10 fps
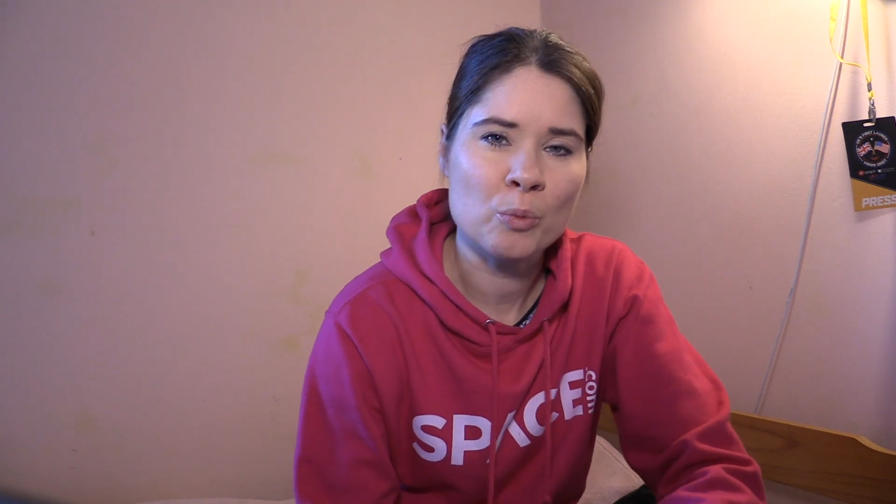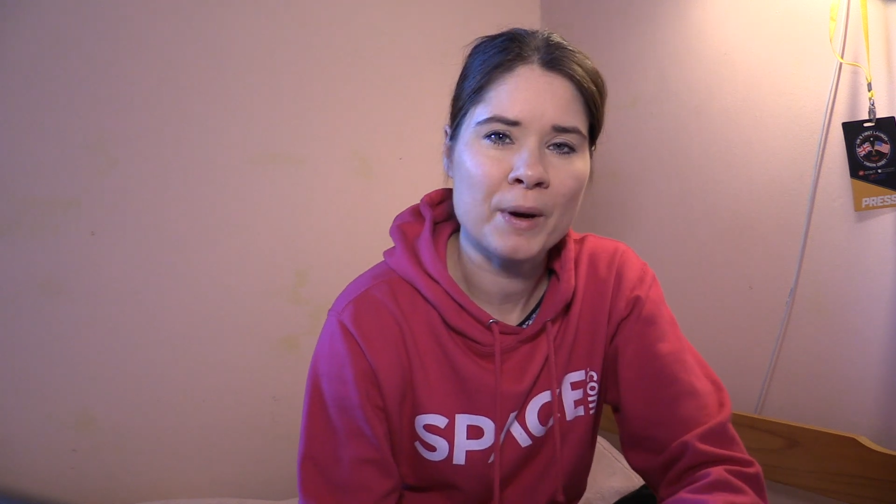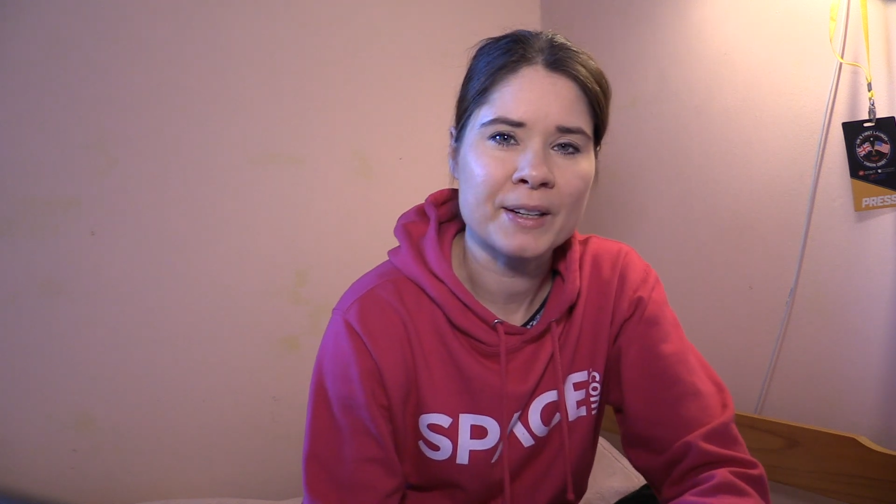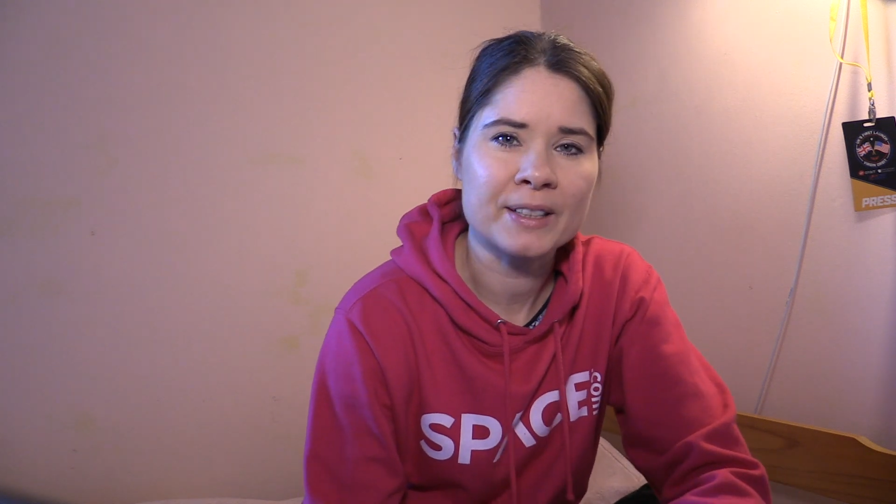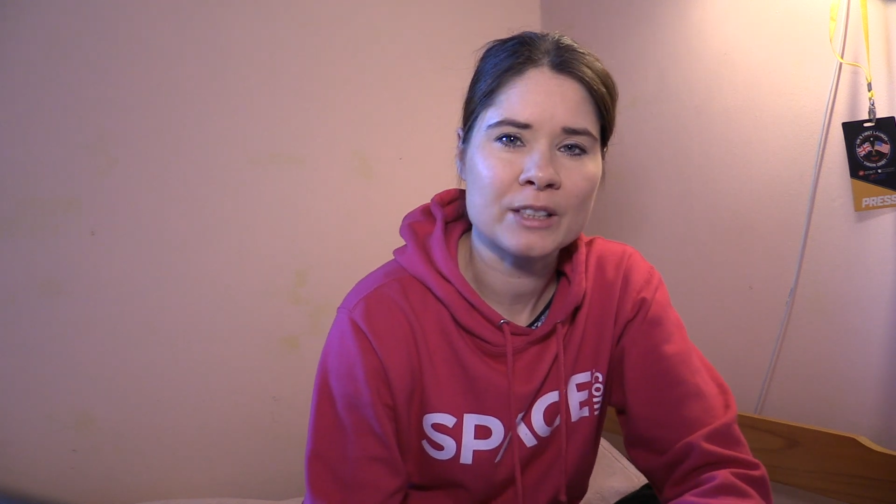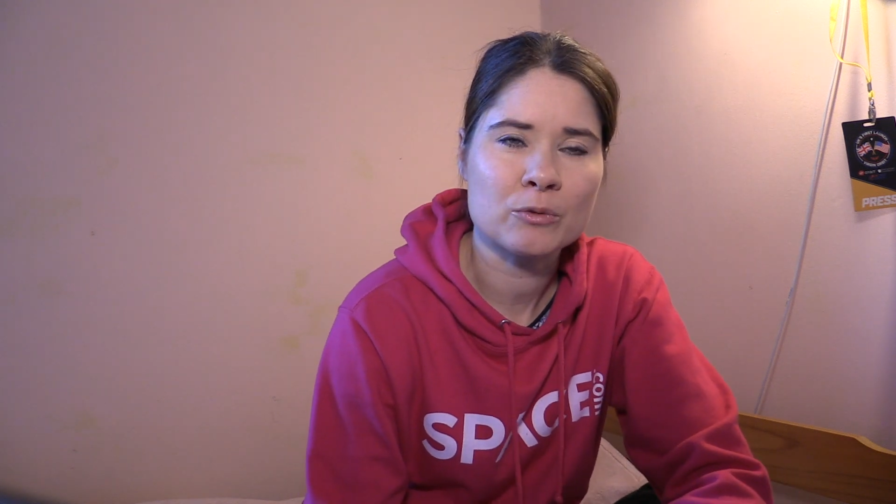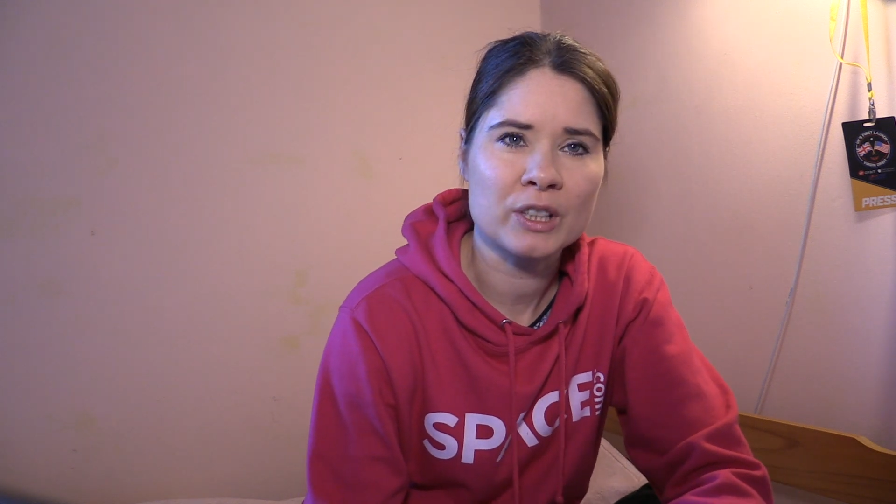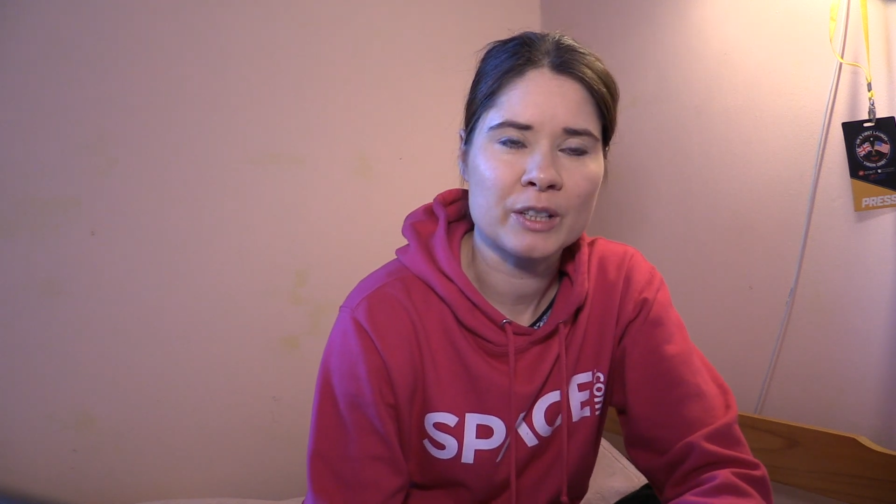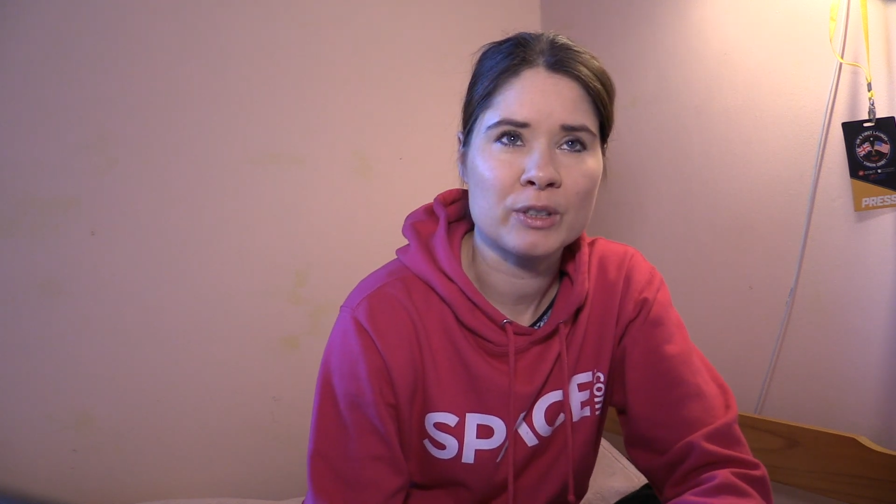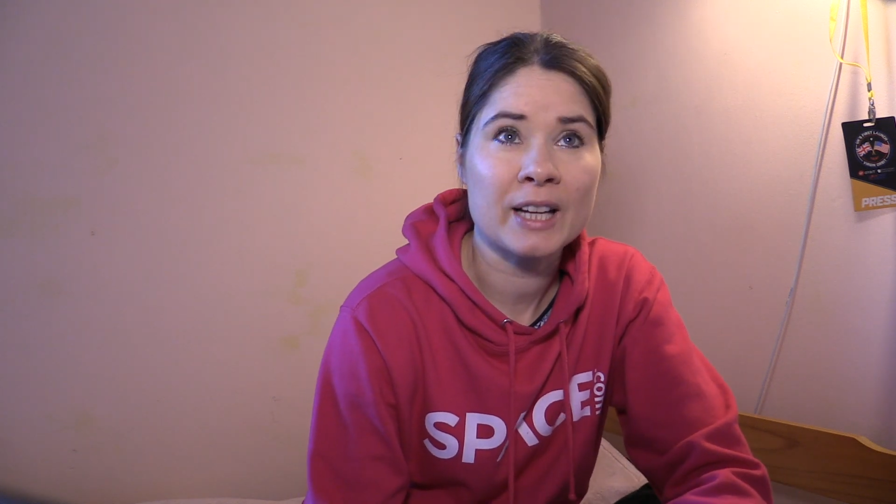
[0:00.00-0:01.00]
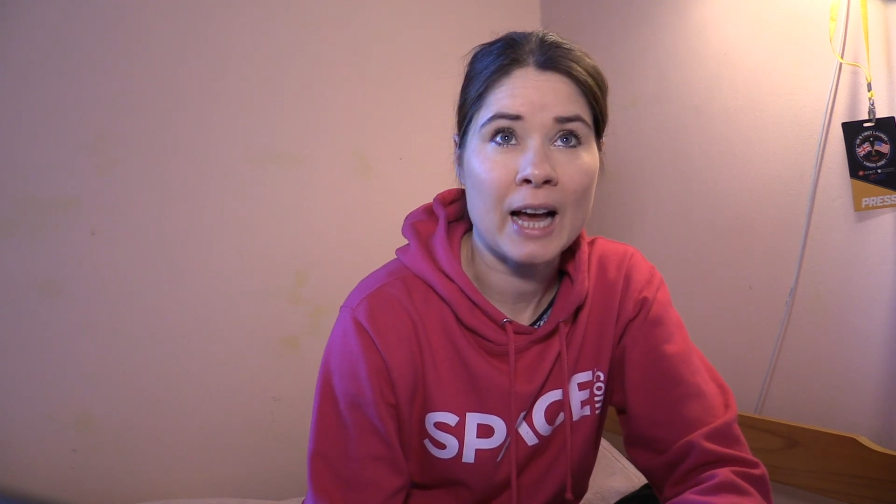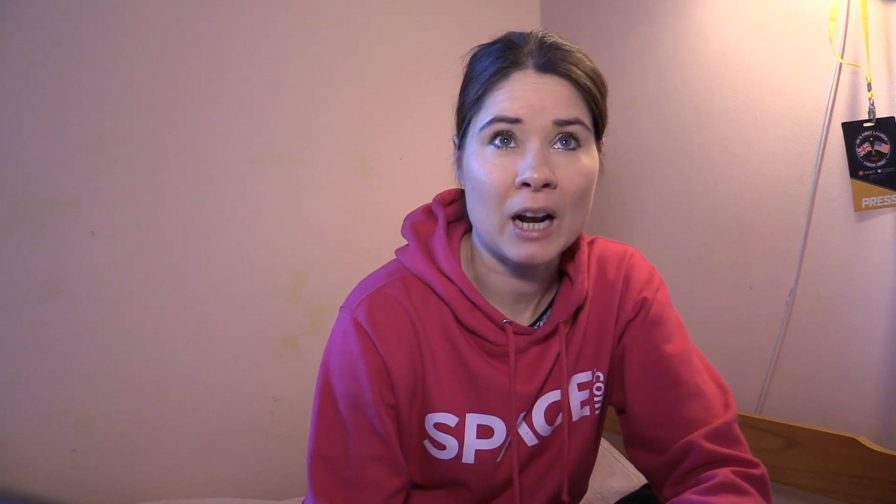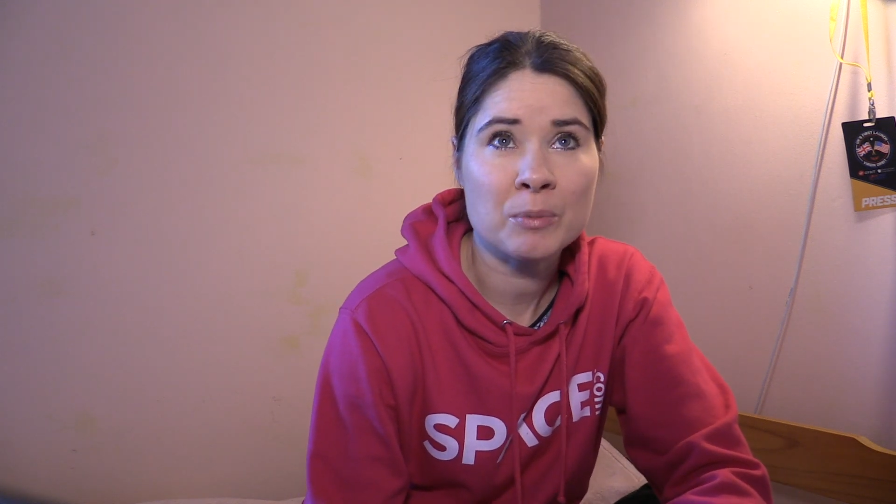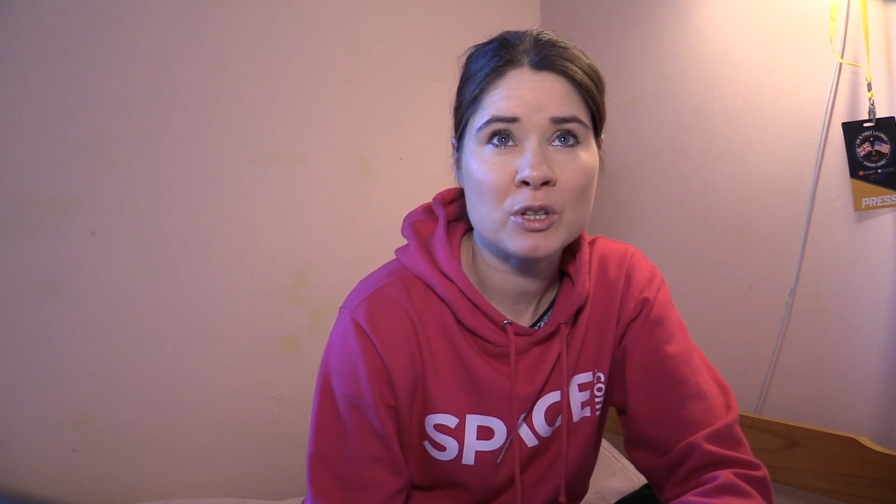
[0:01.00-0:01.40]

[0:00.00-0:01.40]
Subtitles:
better, that really, really helps.